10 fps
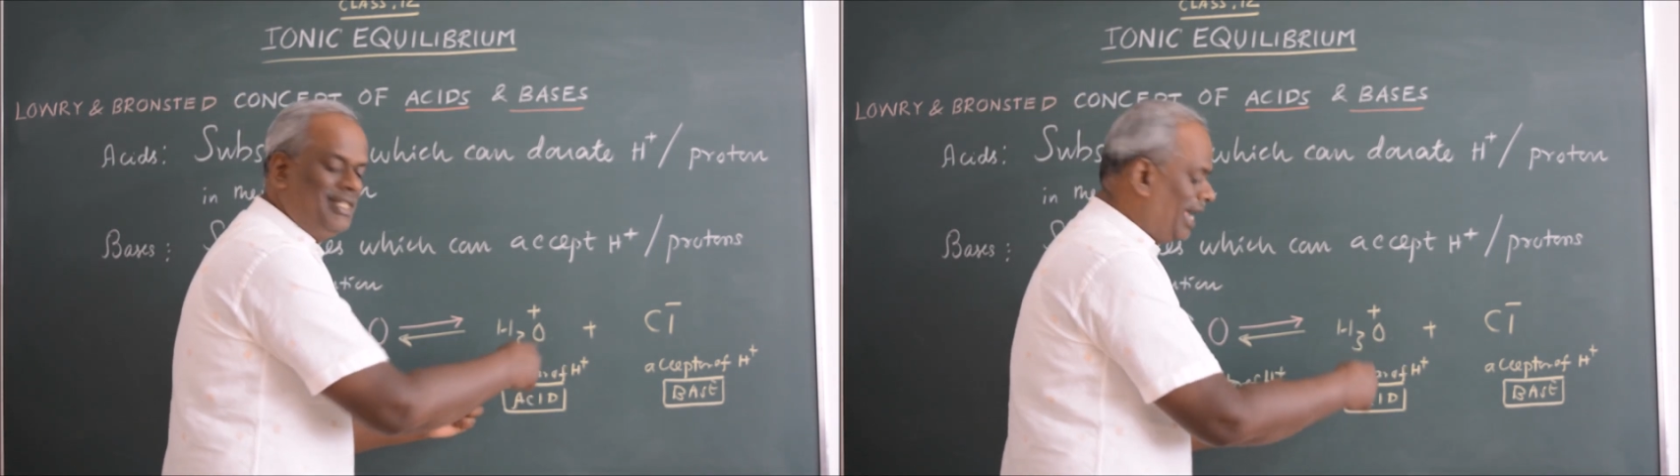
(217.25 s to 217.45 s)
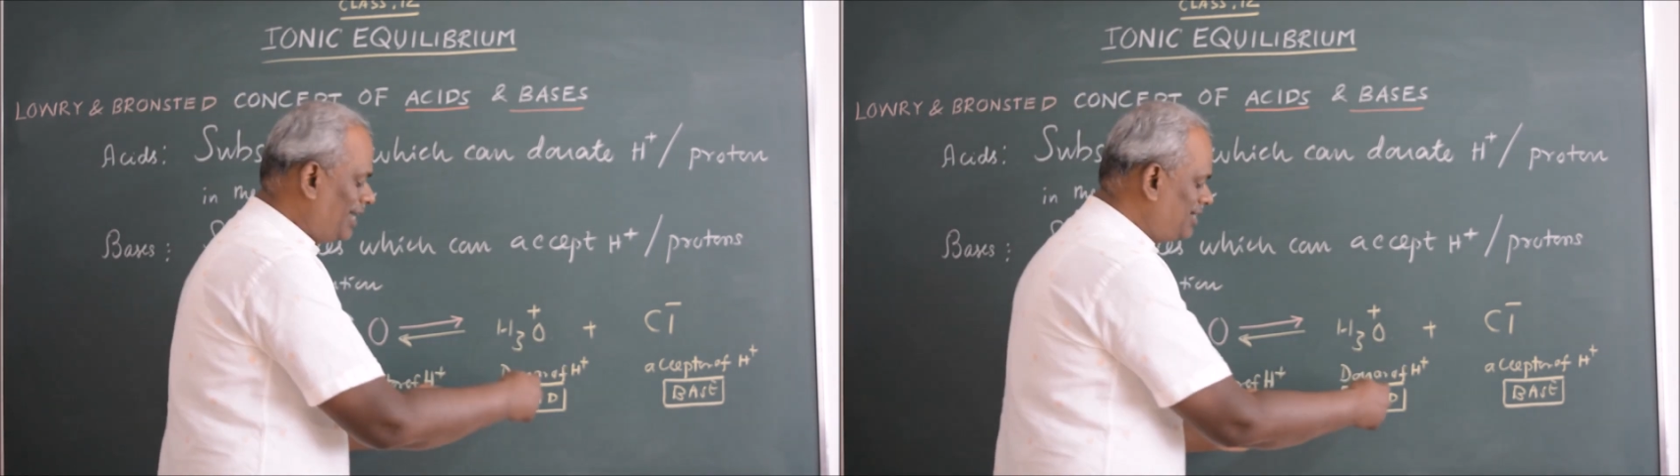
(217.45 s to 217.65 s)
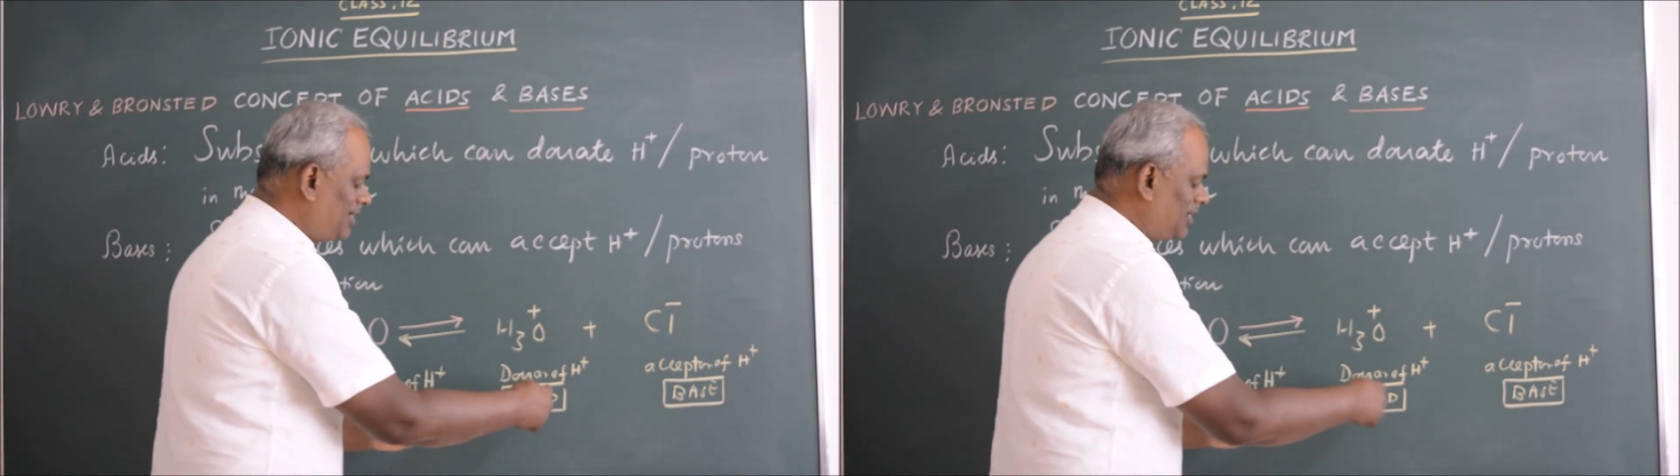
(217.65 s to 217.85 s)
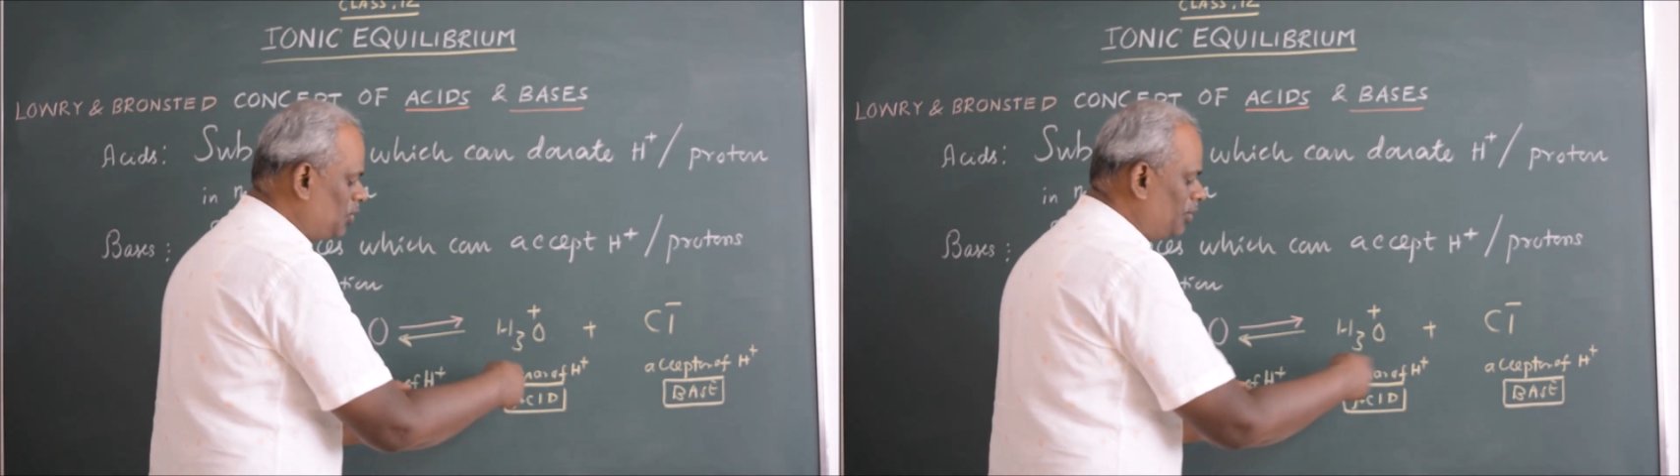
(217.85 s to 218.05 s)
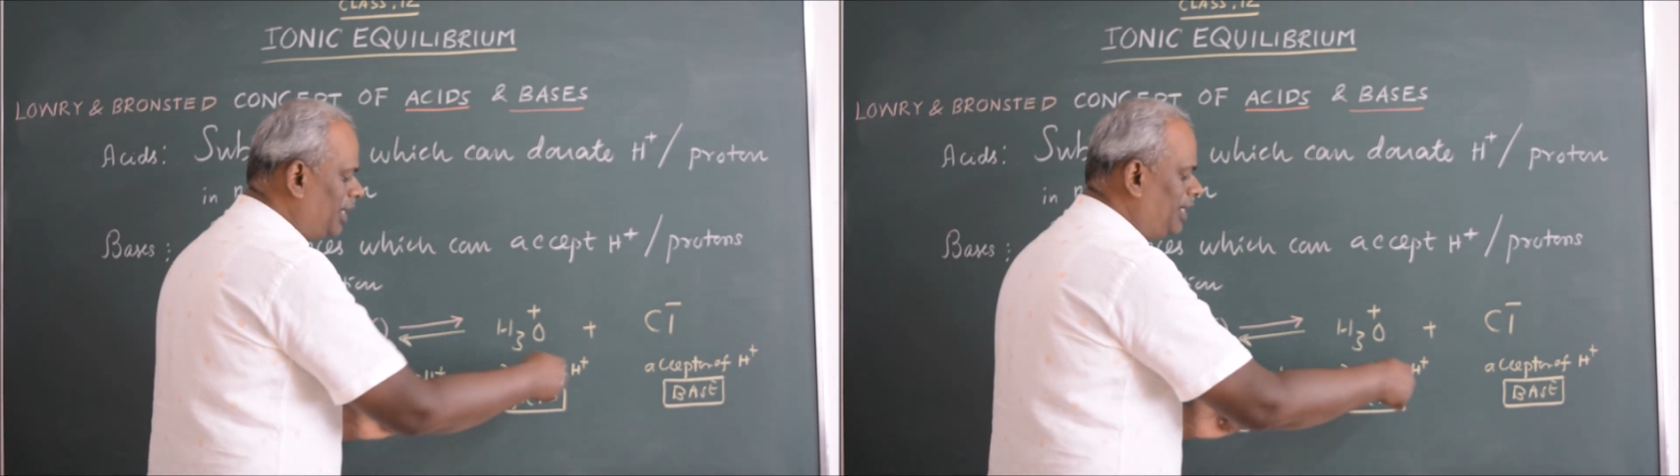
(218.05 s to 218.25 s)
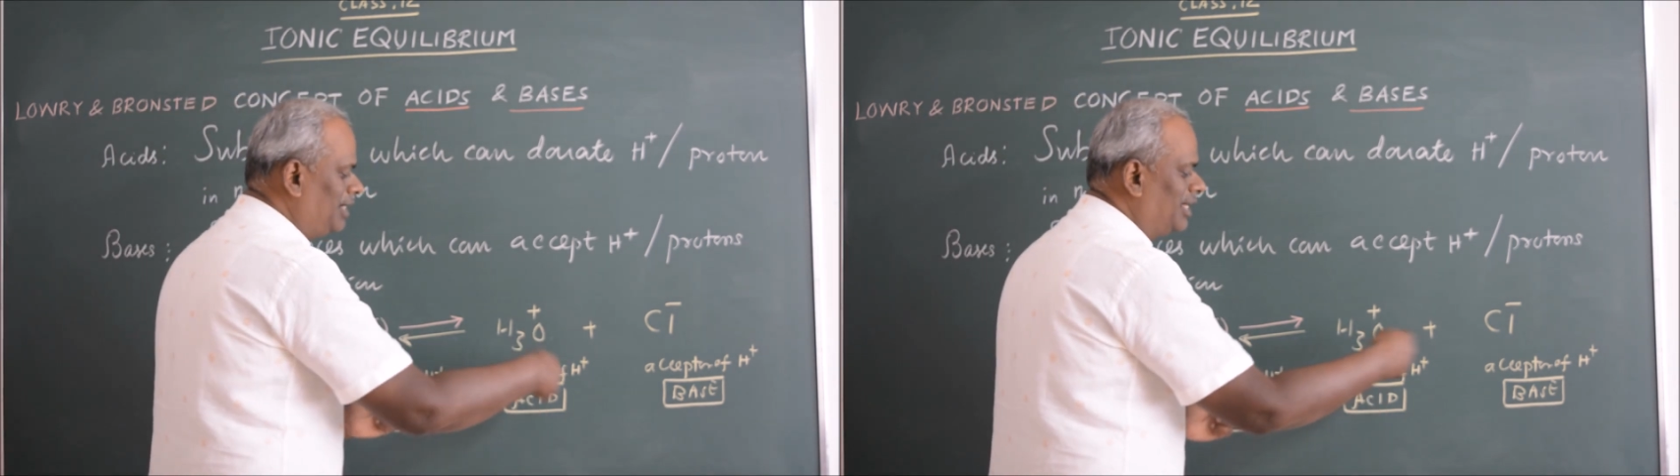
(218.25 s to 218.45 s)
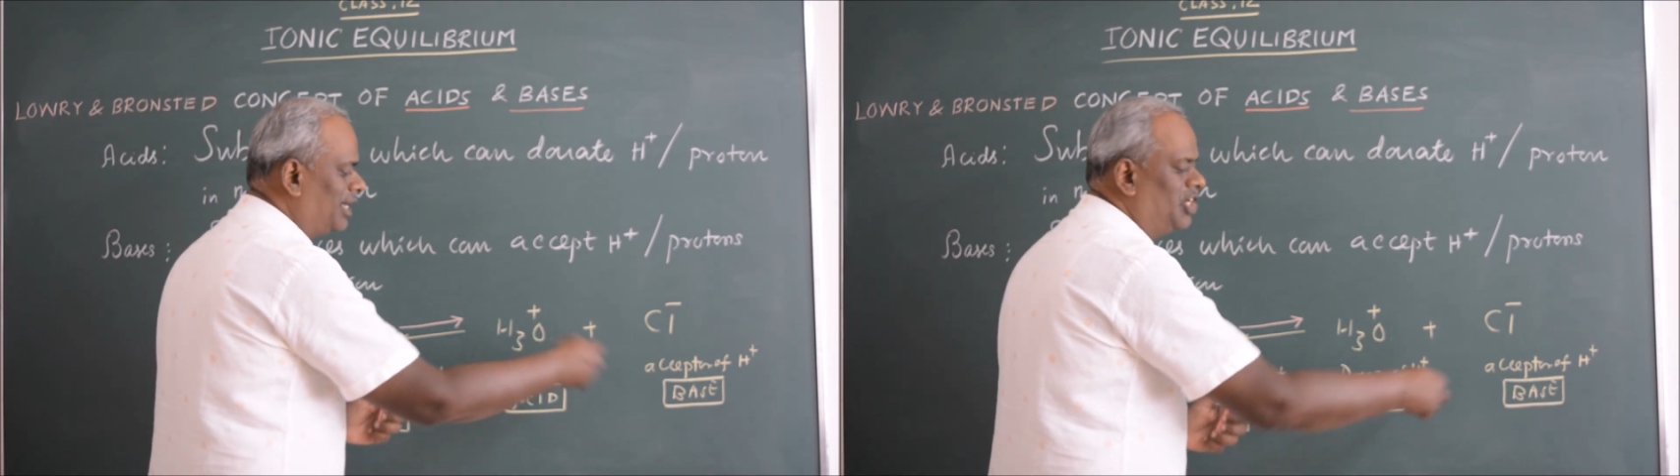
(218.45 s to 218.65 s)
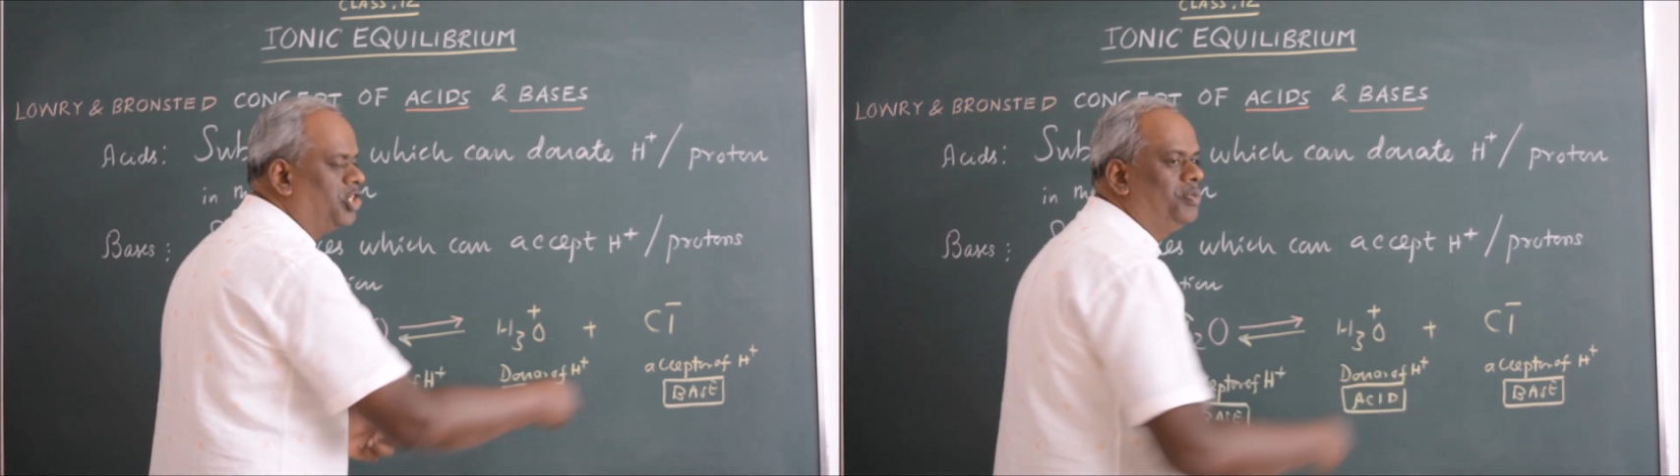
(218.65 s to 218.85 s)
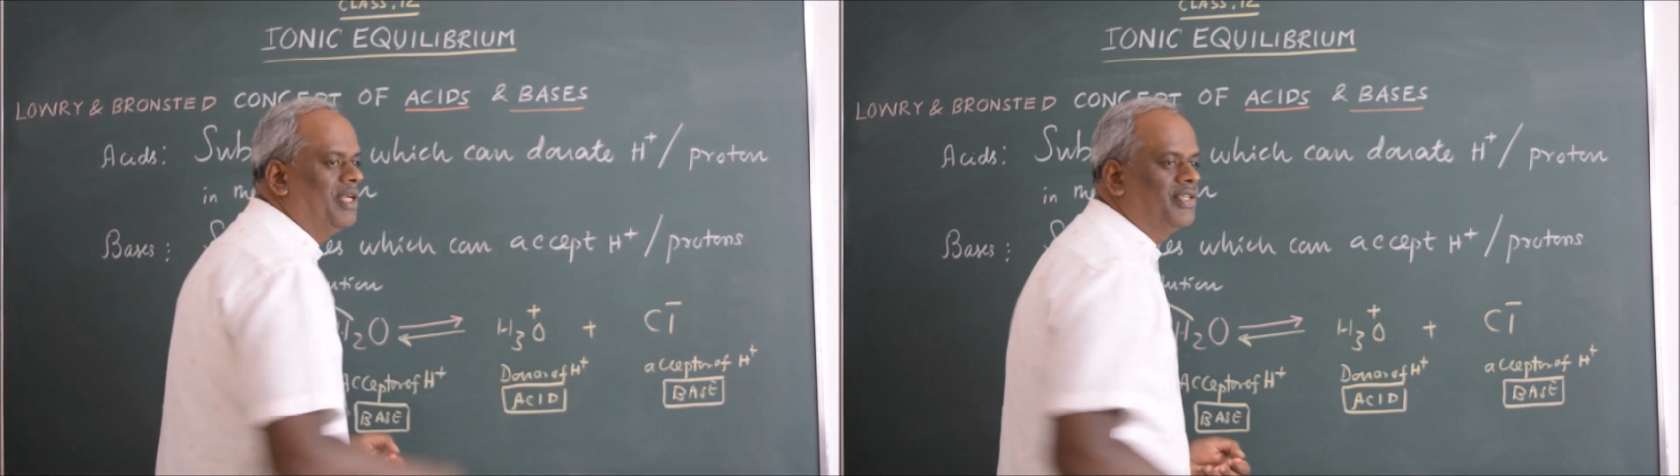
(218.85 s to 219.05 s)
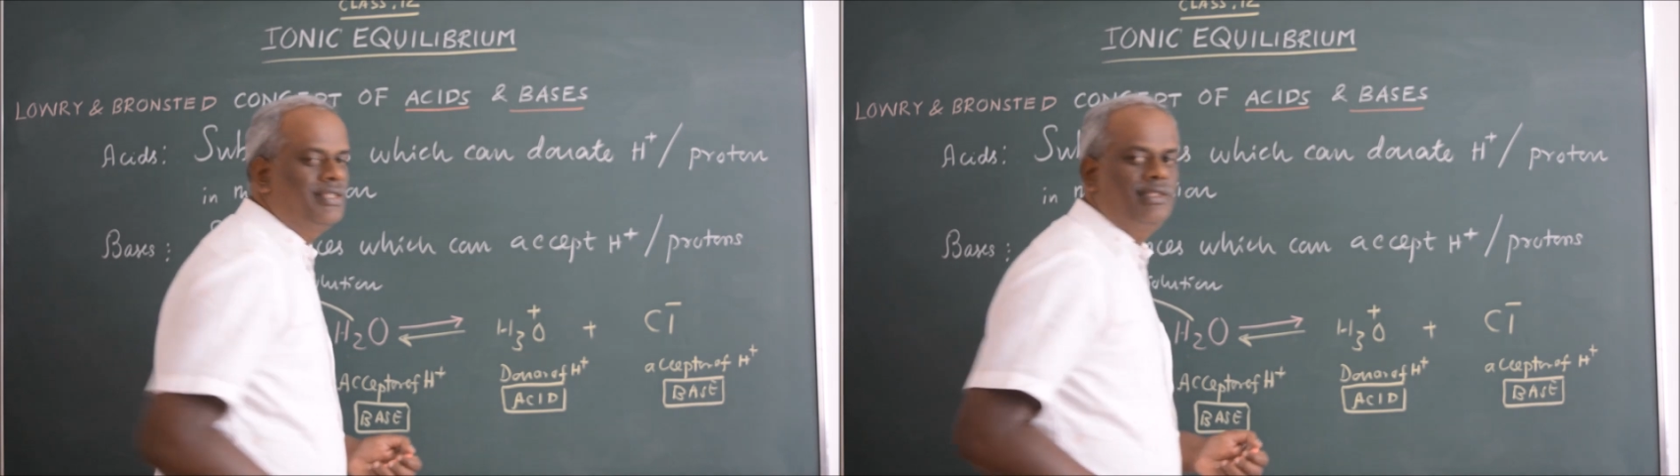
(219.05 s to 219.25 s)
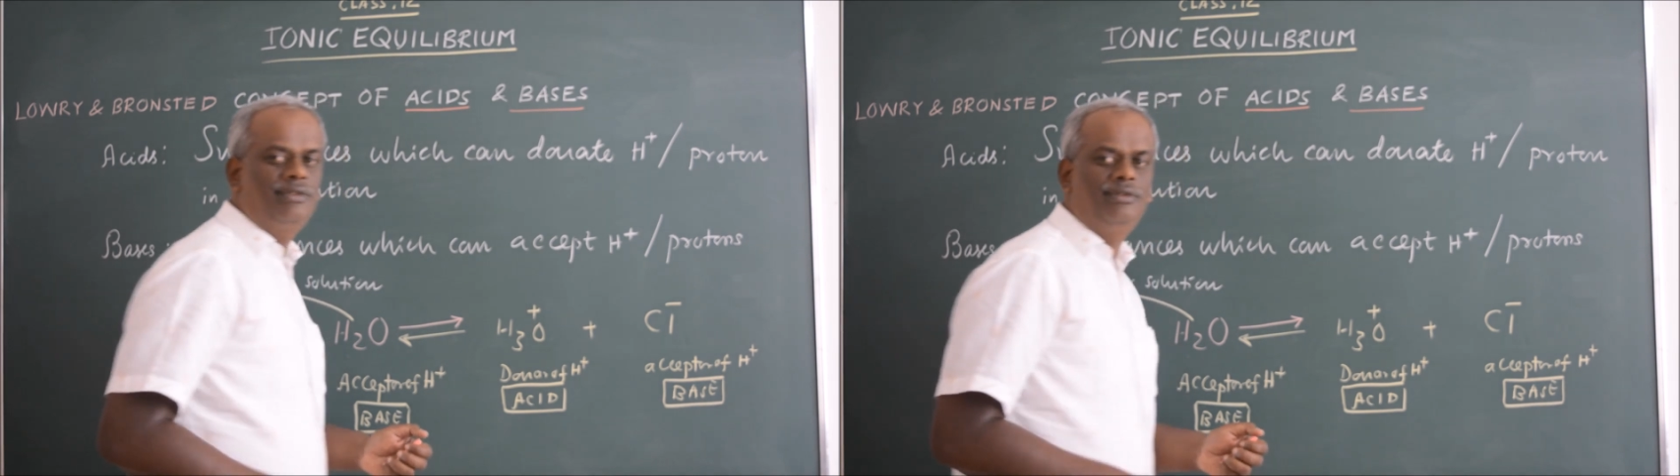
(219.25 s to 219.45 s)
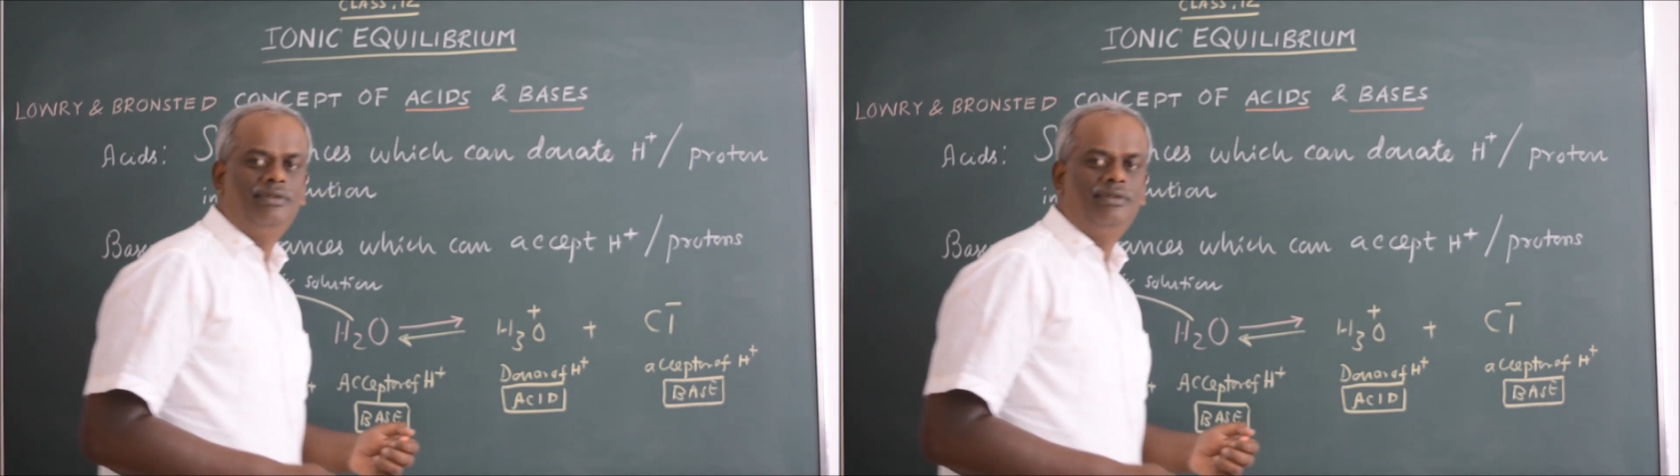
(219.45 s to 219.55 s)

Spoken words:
Acid is donating the H plus.